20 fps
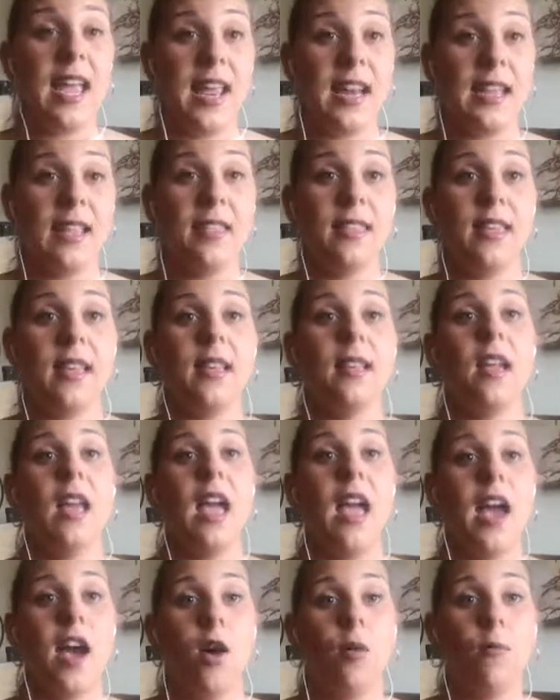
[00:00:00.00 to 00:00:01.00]
anything
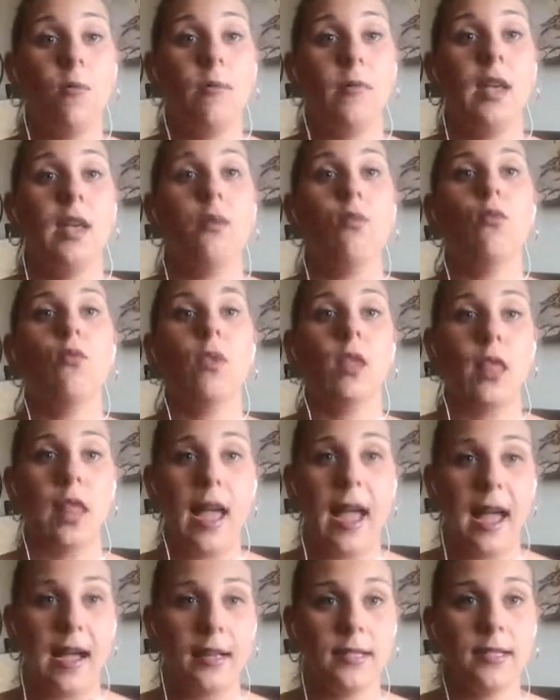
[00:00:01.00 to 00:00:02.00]
helped me
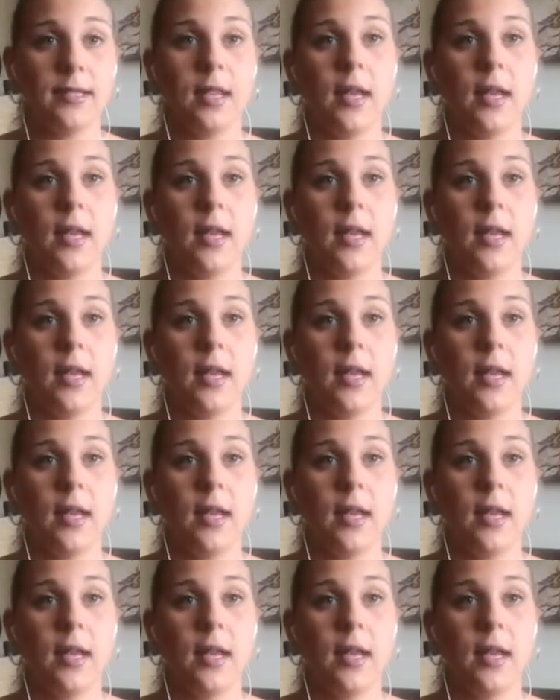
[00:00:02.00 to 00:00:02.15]
relax.